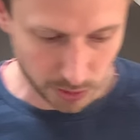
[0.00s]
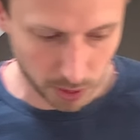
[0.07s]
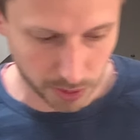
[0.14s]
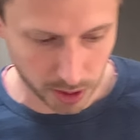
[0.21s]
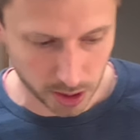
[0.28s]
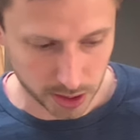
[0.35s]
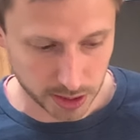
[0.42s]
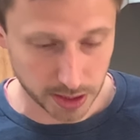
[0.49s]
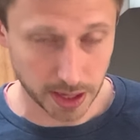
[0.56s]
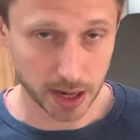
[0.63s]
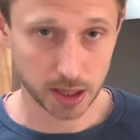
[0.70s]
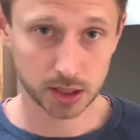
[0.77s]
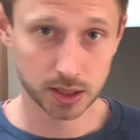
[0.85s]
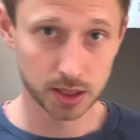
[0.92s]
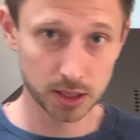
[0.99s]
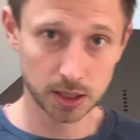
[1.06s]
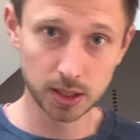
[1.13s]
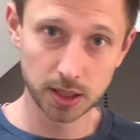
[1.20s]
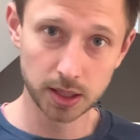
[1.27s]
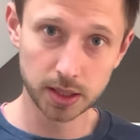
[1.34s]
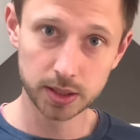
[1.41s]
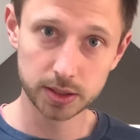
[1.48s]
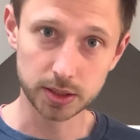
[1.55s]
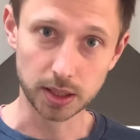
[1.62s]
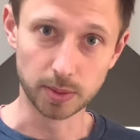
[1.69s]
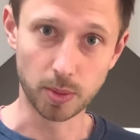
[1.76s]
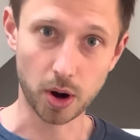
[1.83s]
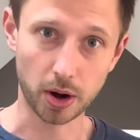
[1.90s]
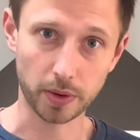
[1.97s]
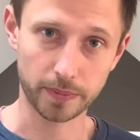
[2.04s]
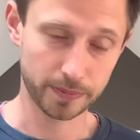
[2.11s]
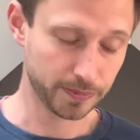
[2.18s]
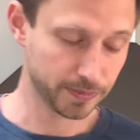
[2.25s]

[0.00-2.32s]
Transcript: where we are today. See you tomorrow.